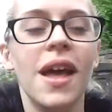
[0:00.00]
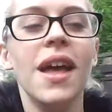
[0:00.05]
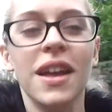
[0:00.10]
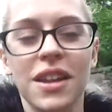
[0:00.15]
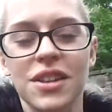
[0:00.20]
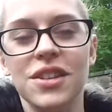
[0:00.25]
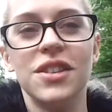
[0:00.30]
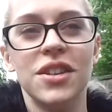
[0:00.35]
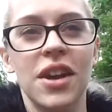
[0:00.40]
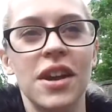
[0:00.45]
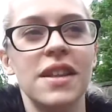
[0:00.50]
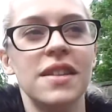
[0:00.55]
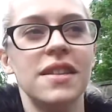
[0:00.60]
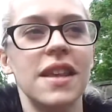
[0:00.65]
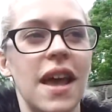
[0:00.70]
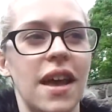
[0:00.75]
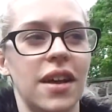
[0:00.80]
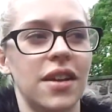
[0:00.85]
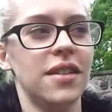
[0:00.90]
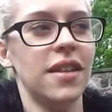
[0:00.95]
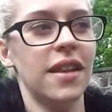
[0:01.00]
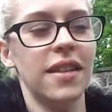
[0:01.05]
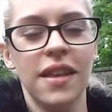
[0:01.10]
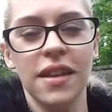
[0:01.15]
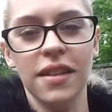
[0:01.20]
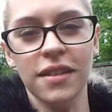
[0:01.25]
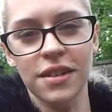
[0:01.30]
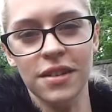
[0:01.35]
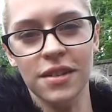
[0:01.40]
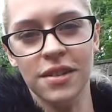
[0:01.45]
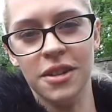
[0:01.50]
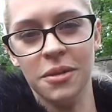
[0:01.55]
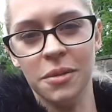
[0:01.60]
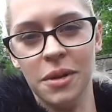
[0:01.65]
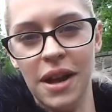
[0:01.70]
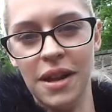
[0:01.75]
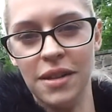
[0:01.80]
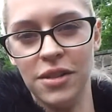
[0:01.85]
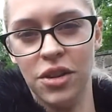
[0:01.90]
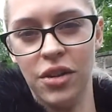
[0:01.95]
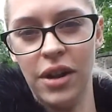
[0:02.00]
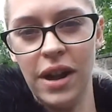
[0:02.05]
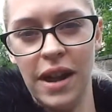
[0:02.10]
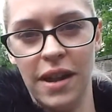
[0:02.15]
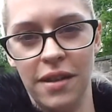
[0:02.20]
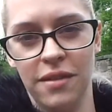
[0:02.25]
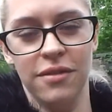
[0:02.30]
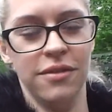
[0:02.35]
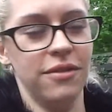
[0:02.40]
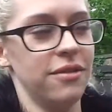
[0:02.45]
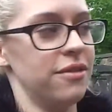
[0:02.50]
Which is kind of sad, because like that's just some guy's grave.